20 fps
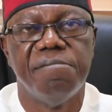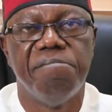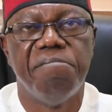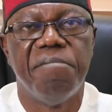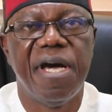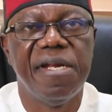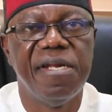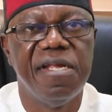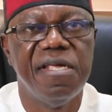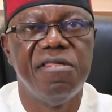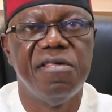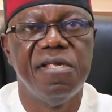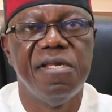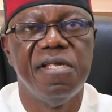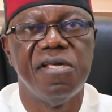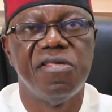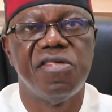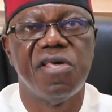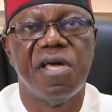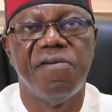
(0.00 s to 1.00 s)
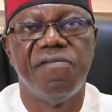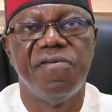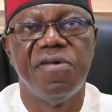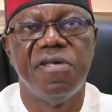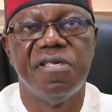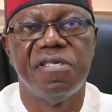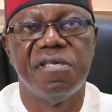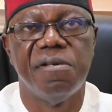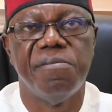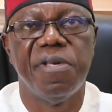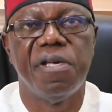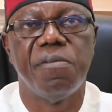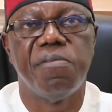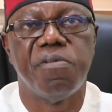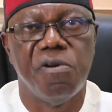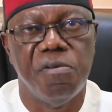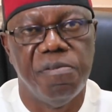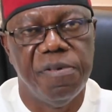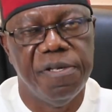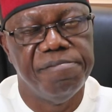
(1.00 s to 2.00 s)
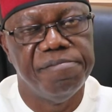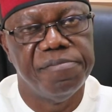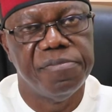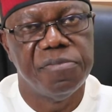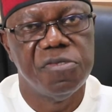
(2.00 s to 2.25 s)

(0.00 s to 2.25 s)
managing HIV is a big problem.